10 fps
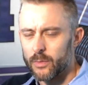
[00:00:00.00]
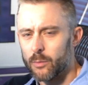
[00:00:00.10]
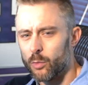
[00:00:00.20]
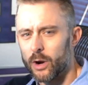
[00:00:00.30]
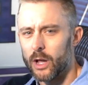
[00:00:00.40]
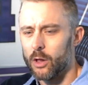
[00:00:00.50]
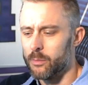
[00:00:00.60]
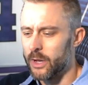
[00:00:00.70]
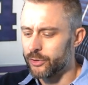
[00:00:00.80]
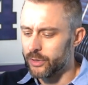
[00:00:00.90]
more
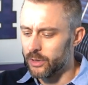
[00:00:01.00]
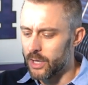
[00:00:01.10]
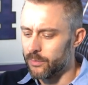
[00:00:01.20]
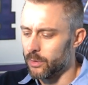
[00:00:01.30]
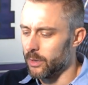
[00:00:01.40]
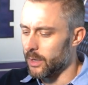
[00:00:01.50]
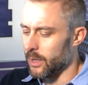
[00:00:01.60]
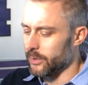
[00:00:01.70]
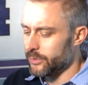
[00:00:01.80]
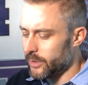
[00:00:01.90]
elementary level
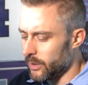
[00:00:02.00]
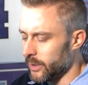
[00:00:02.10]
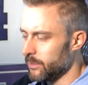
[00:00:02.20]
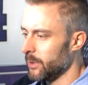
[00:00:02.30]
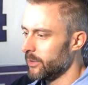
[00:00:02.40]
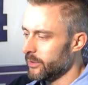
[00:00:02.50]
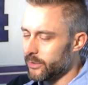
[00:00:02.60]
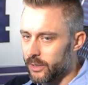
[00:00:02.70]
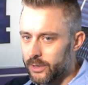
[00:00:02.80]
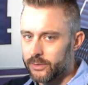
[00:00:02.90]
series. But this
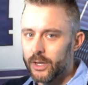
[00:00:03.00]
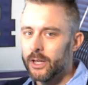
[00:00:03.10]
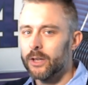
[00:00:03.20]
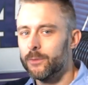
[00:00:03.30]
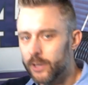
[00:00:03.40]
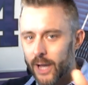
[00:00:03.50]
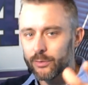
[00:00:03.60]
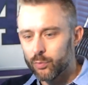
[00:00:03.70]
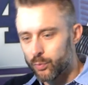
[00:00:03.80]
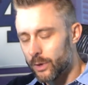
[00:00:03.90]
series, if you
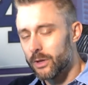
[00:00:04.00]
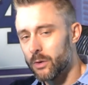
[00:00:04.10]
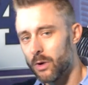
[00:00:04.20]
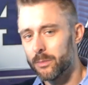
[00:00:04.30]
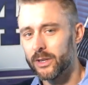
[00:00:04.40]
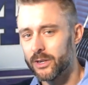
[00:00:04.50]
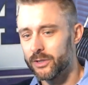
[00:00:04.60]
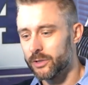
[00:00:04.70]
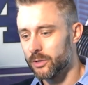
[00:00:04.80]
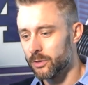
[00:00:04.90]
guys really want me to
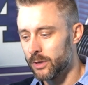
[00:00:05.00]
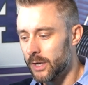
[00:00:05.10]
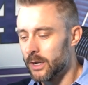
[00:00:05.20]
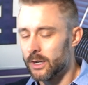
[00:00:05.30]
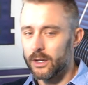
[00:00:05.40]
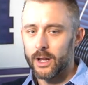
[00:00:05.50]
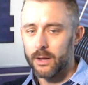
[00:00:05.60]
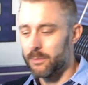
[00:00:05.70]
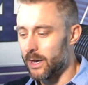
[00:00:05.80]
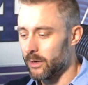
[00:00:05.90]
do
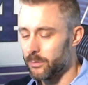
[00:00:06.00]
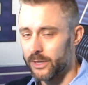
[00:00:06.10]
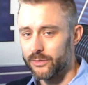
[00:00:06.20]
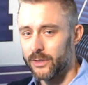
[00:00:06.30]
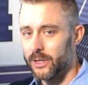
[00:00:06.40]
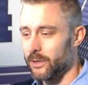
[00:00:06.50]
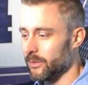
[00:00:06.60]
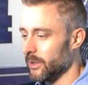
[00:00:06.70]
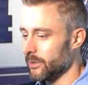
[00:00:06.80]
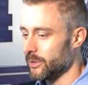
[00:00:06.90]
model-based
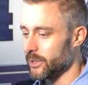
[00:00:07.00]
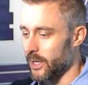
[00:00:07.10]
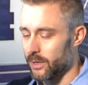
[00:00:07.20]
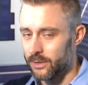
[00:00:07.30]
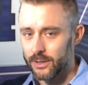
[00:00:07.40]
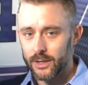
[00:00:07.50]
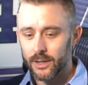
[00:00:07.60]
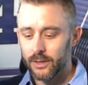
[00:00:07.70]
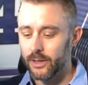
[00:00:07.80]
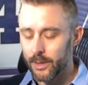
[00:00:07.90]
videos on this channel,
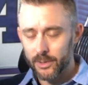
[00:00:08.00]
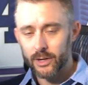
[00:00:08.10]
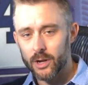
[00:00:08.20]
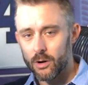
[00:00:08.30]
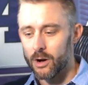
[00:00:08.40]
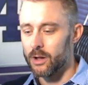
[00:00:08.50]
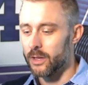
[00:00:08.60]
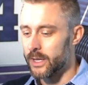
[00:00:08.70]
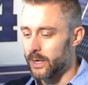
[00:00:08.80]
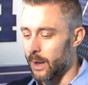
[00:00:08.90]
then I'm going to go
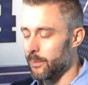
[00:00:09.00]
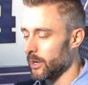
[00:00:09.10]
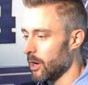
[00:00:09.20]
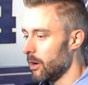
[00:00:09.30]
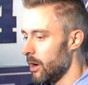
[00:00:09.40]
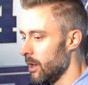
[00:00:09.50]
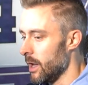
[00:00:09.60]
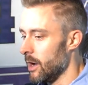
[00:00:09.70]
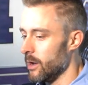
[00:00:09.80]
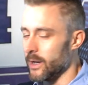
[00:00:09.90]
all in. I'm going to go all
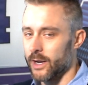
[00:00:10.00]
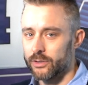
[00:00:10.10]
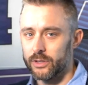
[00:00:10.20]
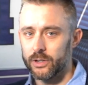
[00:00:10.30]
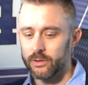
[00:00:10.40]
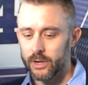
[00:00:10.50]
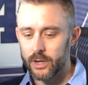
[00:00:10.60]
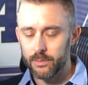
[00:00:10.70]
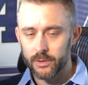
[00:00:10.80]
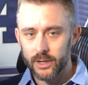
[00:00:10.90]
out and actually
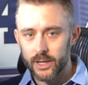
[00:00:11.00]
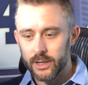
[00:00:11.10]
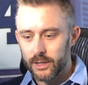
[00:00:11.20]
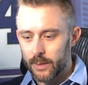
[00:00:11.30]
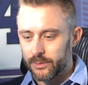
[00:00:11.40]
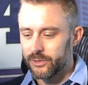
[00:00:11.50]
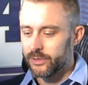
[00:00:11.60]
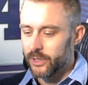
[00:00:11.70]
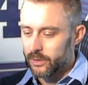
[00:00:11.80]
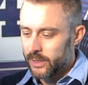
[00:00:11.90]
create a pretty in-depth
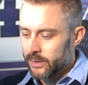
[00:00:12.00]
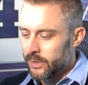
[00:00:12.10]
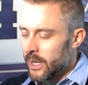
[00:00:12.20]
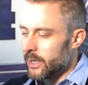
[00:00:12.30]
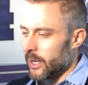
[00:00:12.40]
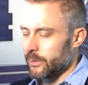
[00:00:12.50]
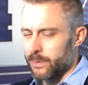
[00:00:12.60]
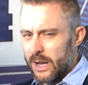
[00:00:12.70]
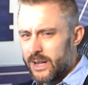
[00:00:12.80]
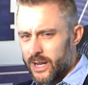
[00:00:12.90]
series. Now, it's
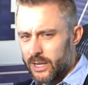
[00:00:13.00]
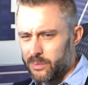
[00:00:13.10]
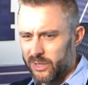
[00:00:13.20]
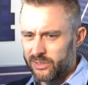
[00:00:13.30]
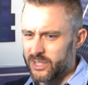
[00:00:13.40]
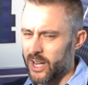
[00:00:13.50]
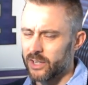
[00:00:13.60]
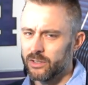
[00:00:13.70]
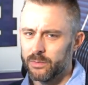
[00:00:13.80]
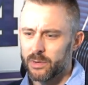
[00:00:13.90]
probably not going to be as
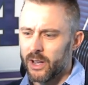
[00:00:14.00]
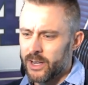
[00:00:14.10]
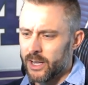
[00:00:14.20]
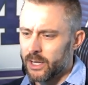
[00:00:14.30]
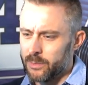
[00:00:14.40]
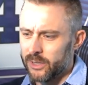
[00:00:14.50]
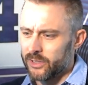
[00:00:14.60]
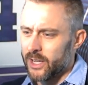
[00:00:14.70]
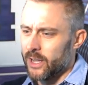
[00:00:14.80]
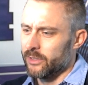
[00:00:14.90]
technical, probably not going to be as
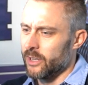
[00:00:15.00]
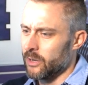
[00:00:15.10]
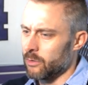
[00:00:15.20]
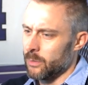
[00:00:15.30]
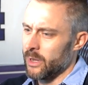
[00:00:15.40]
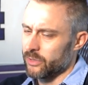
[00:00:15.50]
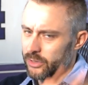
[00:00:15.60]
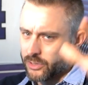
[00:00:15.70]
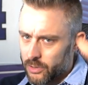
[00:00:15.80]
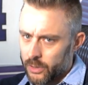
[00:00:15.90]
hands-on where I'm
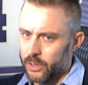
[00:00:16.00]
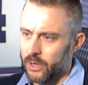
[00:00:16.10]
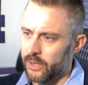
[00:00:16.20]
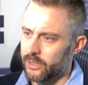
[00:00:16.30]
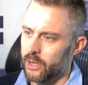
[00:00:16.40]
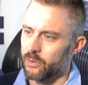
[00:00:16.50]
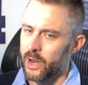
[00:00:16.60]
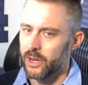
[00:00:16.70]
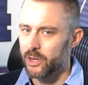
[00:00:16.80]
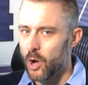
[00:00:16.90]
actually showing you guys how to
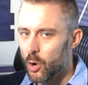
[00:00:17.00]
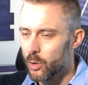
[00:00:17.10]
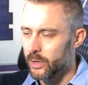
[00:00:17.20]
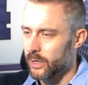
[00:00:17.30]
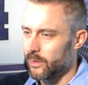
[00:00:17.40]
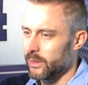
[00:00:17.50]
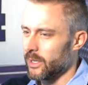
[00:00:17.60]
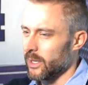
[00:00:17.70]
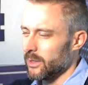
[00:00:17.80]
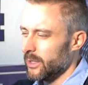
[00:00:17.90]
write code and
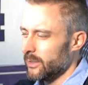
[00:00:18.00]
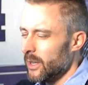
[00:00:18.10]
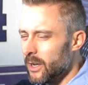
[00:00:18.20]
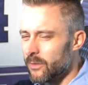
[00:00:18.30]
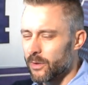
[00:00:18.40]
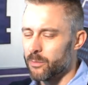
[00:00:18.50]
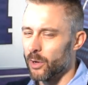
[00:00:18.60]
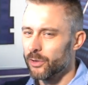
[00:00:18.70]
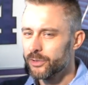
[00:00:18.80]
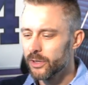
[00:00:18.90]
everything, at least for
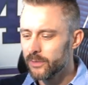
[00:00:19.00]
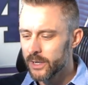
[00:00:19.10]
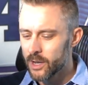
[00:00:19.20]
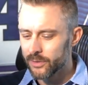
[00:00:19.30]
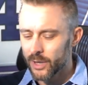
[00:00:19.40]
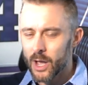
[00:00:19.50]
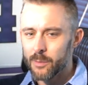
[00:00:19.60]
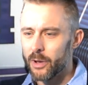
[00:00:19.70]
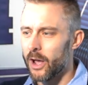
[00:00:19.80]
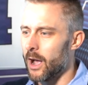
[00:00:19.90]
most of the videos.
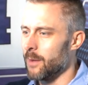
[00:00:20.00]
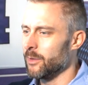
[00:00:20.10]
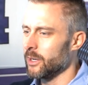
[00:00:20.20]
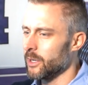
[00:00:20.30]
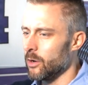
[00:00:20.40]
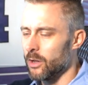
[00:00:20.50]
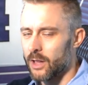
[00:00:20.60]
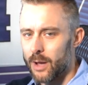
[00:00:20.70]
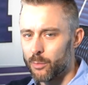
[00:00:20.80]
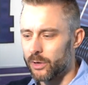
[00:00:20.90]
But I'm going to go a
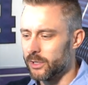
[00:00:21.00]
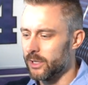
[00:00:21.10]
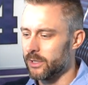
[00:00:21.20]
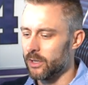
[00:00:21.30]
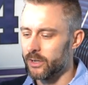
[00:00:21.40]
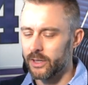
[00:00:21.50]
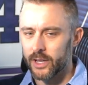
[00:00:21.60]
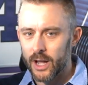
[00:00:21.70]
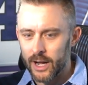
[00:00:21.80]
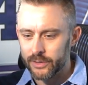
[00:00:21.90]
lot more detail into the
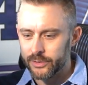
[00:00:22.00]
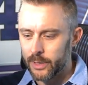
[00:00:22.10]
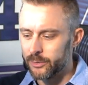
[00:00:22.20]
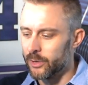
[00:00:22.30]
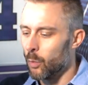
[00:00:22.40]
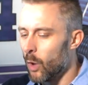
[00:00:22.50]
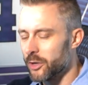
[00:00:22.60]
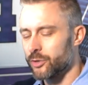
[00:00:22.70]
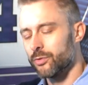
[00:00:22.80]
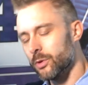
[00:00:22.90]
concepts and
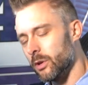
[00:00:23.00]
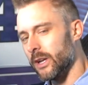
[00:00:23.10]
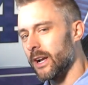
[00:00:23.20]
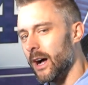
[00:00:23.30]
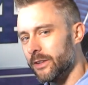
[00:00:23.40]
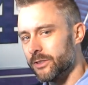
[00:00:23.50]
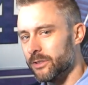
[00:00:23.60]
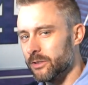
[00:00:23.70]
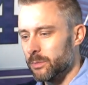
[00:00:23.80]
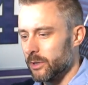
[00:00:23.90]
what truly
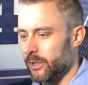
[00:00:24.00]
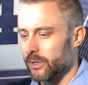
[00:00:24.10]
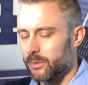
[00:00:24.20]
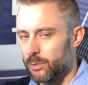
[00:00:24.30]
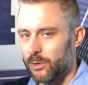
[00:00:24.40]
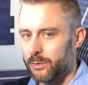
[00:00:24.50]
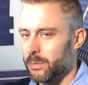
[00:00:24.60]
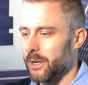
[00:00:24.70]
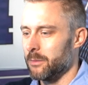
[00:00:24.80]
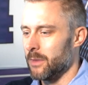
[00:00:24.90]
constitutes building a sports
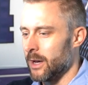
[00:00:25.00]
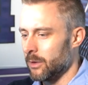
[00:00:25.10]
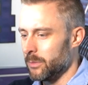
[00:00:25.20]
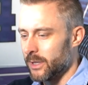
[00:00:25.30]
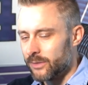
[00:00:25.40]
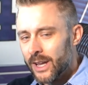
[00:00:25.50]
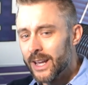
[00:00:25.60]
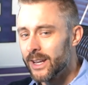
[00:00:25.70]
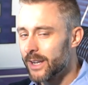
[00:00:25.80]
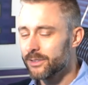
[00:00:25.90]
betting model, because
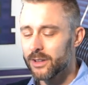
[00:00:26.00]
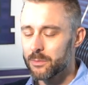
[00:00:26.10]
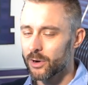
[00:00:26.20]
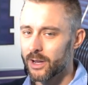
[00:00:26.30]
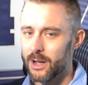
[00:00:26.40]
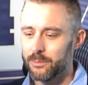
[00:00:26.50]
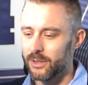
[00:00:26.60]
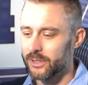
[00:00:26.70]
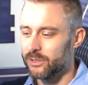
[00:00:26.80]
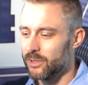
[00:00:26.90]
it's a lot more
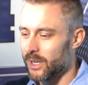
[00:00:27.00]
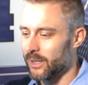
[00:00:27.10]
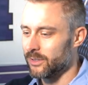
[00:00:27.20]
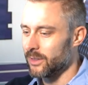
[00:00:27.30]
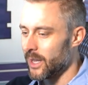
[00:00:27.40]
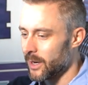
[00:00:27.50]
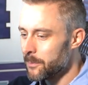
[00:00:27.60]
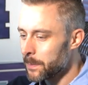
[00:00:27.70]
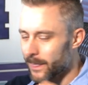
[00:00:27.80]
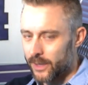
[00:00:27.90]
complex than you guys think.
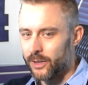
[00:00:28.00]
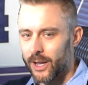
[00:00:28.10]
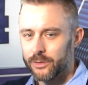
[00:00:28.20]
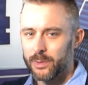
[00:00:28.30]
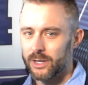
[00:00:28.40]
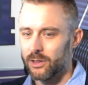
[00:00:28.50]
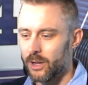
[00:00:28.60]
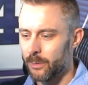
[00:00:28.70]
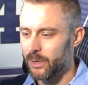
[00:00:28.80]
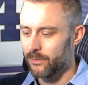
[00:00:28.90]
And you guys have been
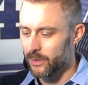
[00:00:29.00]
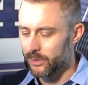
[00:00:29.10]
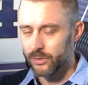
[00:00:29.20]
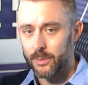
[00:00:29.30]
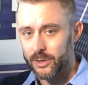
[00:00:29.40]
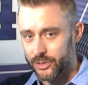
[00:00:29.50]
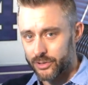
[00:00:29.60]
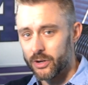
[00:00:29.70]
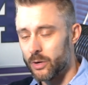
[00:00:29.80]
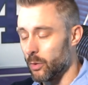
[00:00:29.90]
clamoring for this, so I'm going to
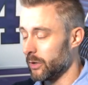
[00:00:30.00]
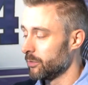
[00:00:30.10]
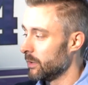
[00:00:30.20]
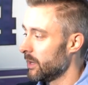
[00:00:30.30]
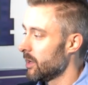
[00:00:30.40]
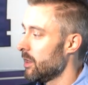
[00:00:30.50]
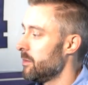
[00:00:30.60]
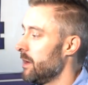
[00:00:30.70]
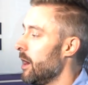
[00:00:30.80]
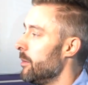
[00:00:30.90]
show you what it's really all
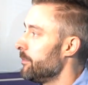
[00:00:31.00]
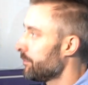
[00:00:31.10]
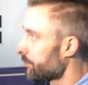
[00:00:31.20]
about.